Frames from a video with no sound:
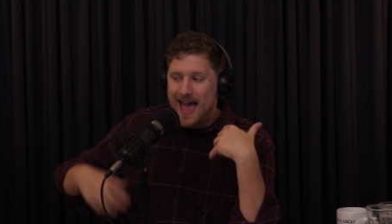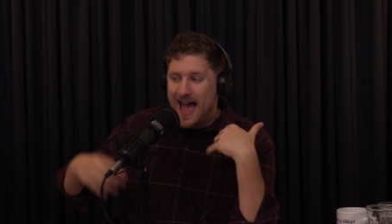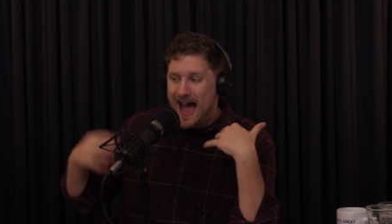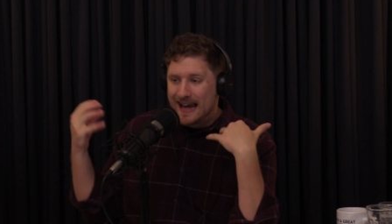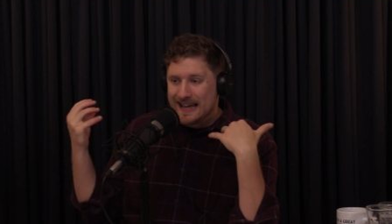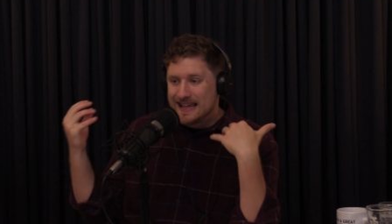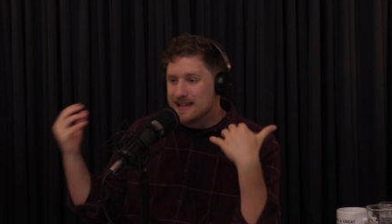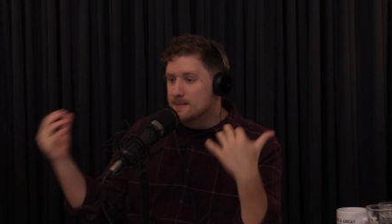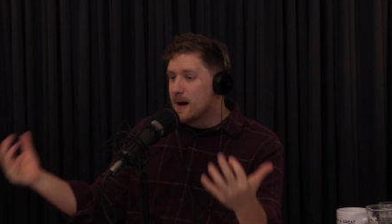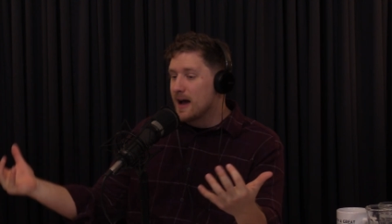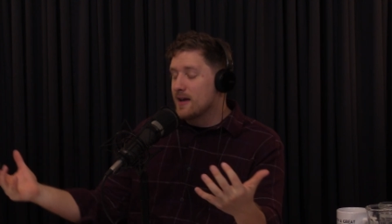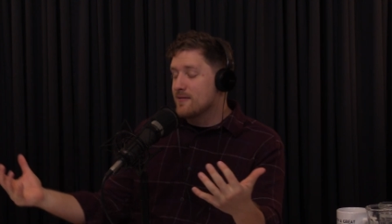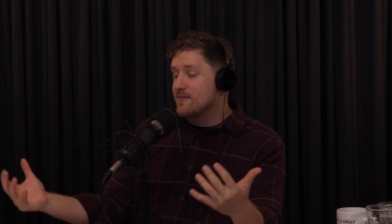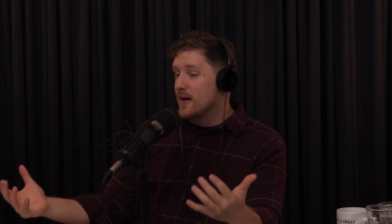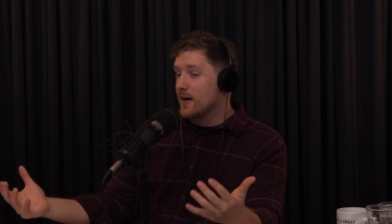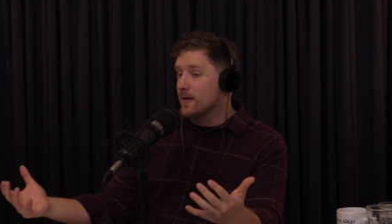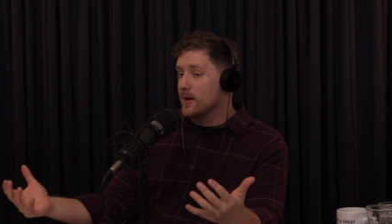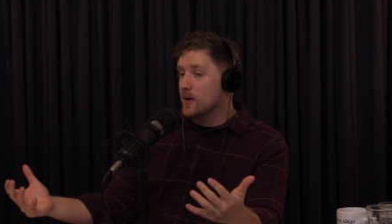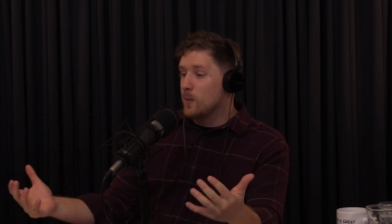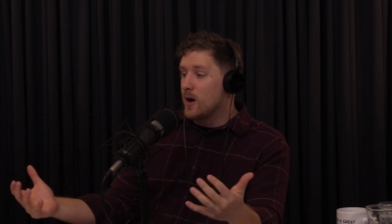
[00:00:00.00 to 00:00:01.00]
And he might
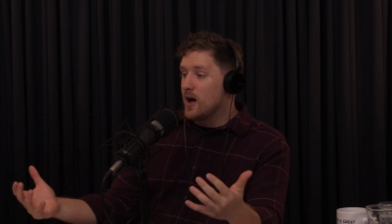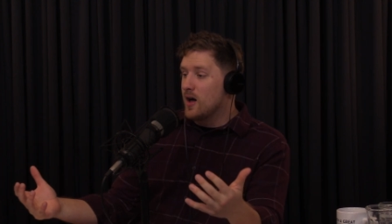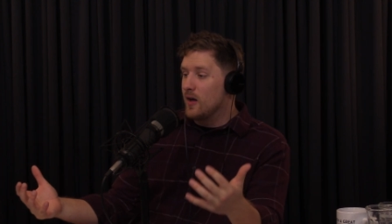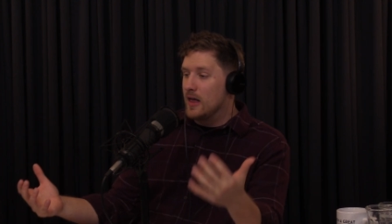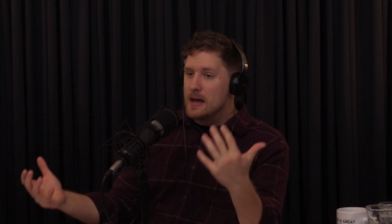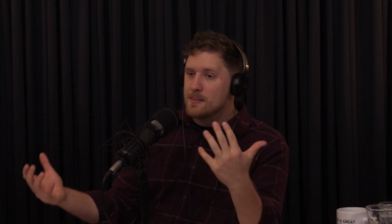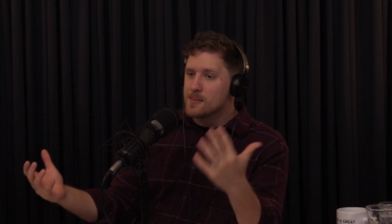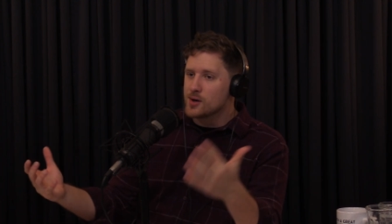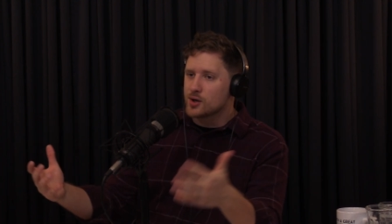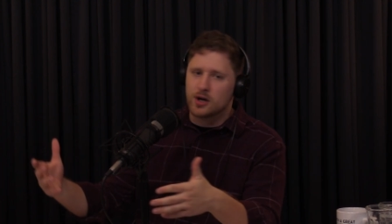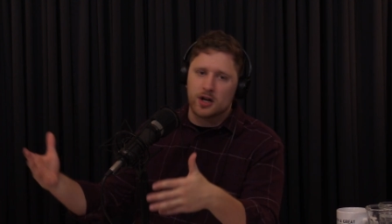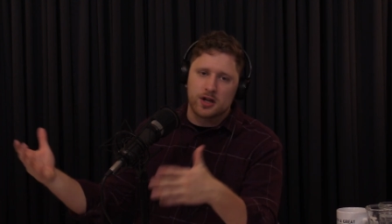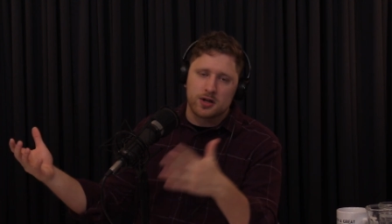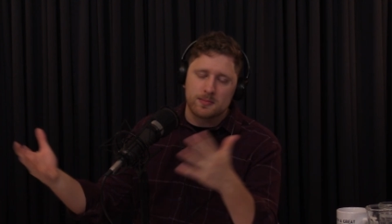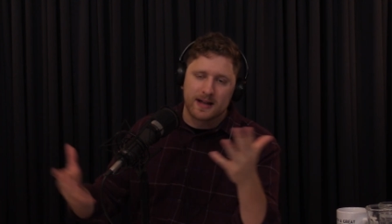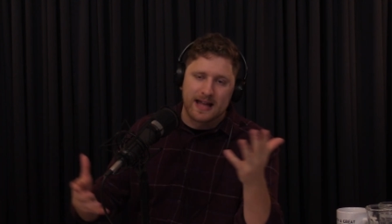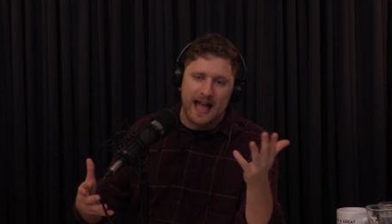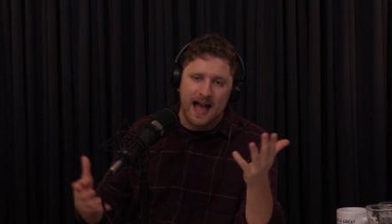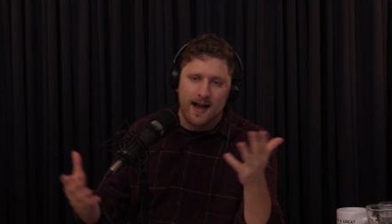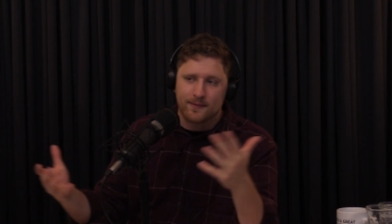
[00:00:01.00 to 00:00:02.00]
very well, him or
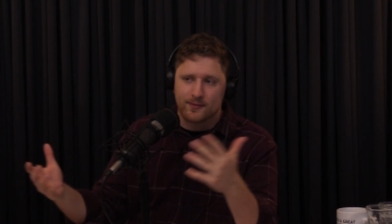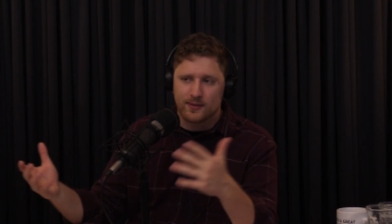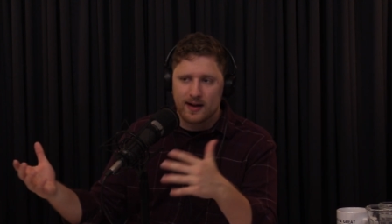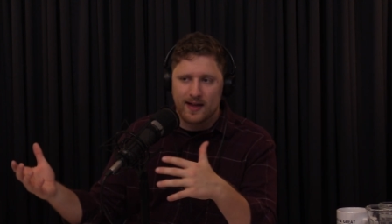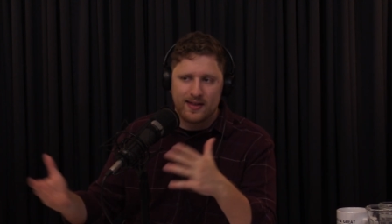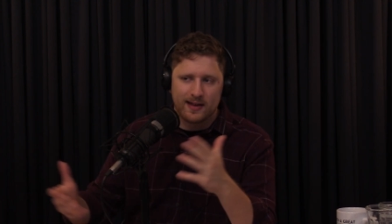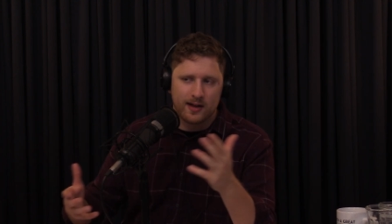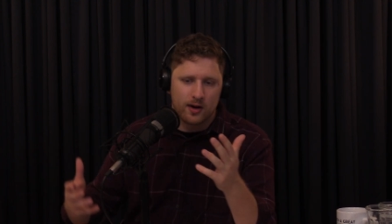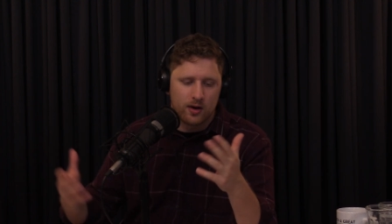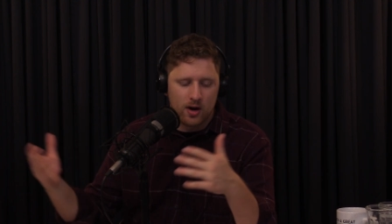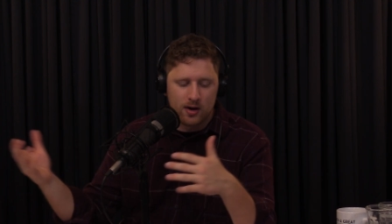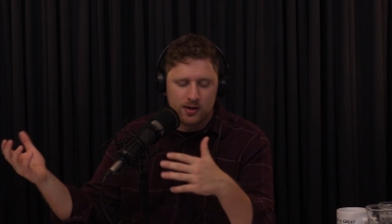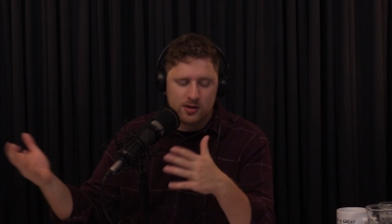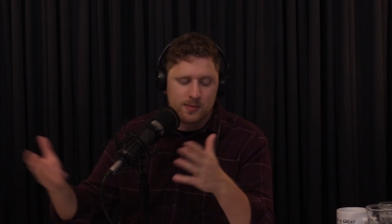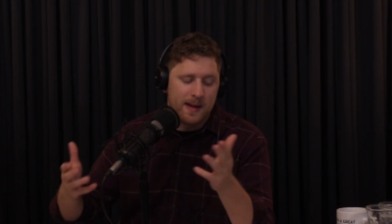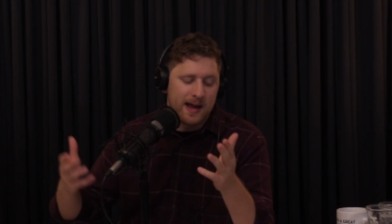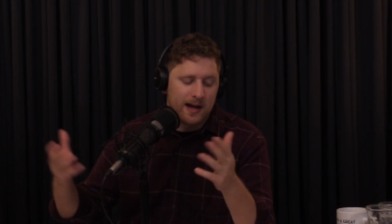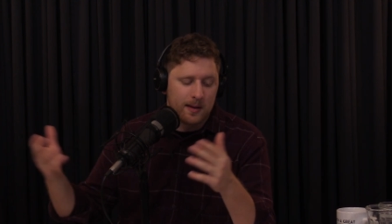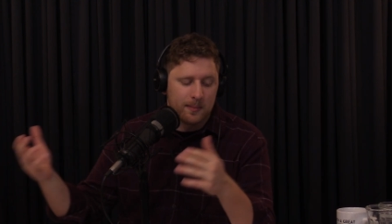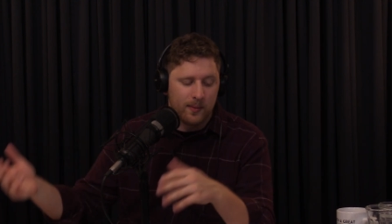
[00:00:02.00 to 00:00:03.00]
Christian McCaffrey, I think are
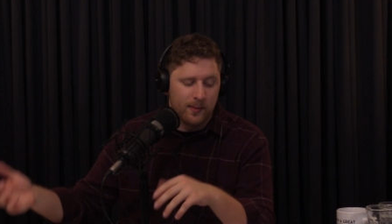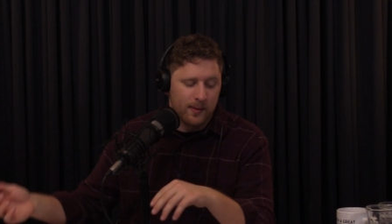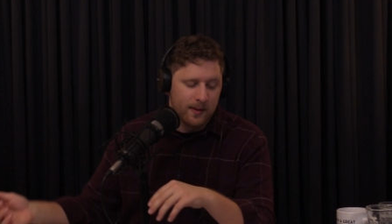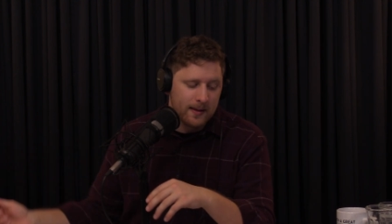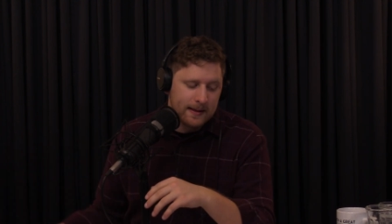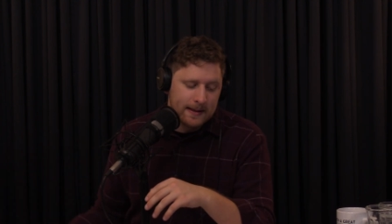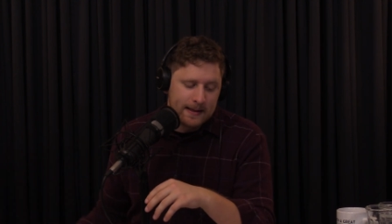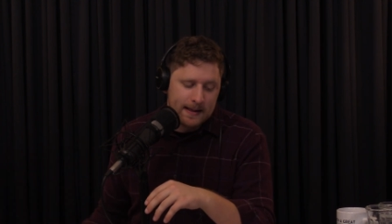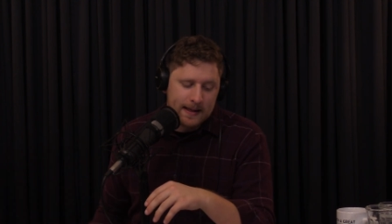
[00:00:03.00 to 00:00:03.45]
debatable.